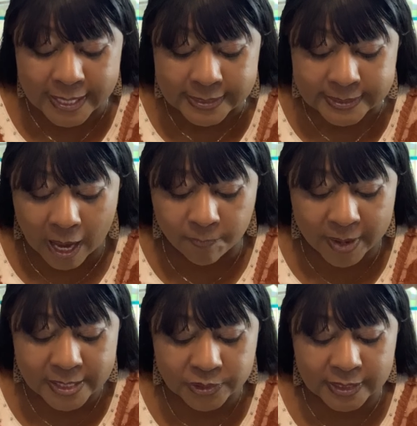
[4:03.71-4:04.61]
his
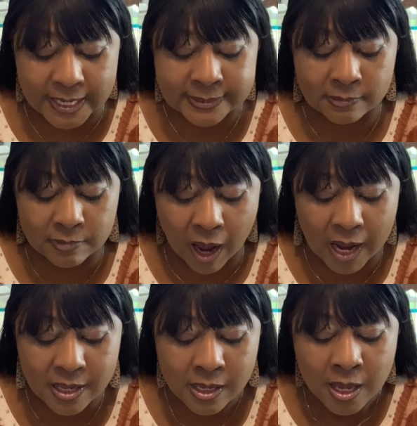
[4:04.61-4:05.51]
salvation is
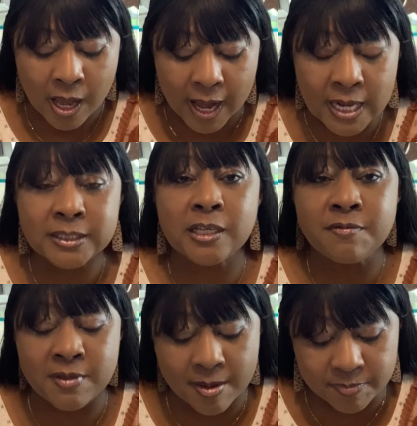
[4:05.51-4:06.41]
nigh
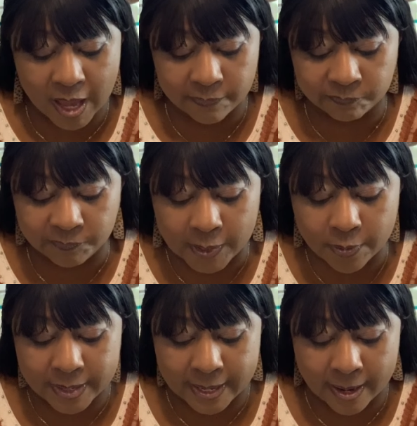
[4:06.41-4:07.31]
unto them that
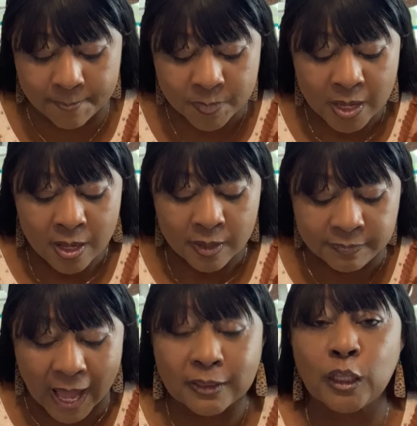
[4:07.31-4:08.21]
fear him
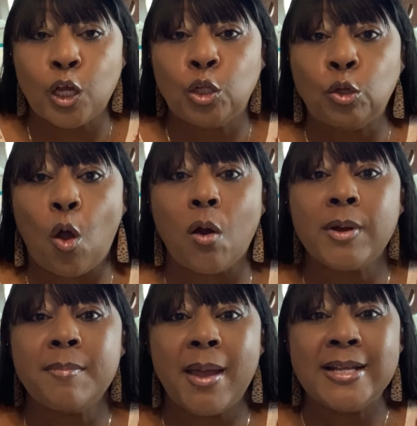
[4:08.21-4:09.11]
that the
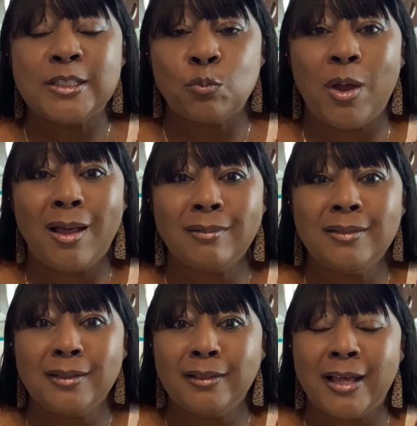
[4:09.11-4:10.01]
glory may dwell
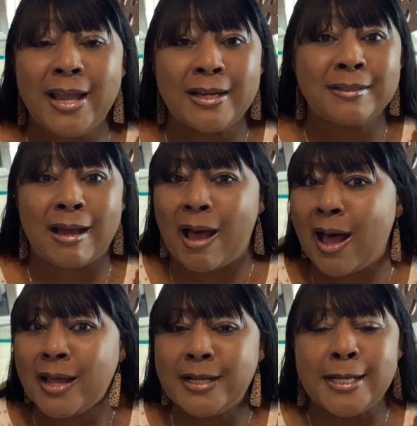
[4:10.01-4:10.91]
in the land.
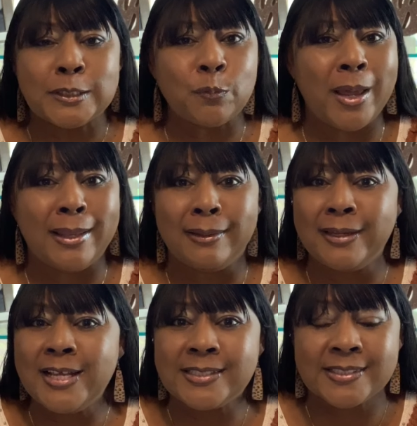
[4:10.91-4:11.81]
God is
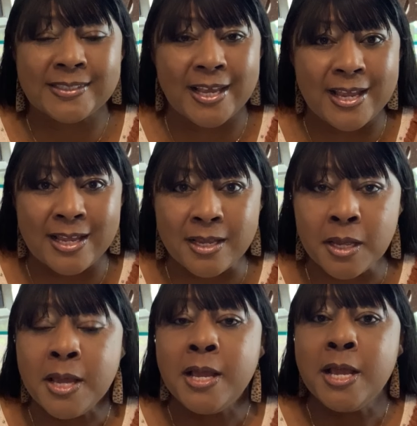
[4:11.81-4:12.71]

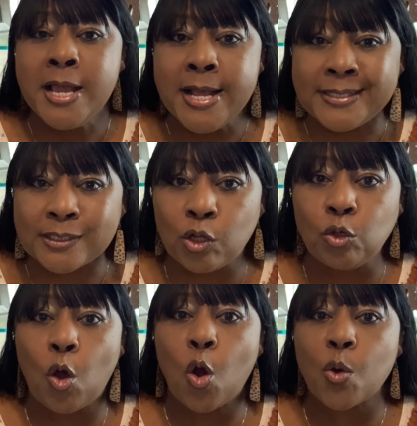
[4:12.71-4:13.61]
releasing his
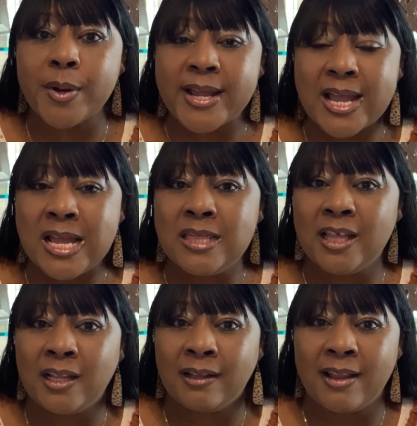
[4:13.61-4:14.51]
glory in
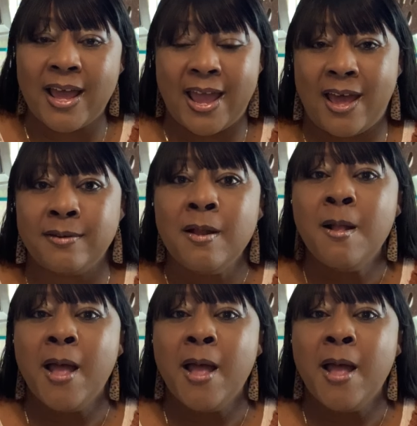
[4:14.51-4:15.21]
the land.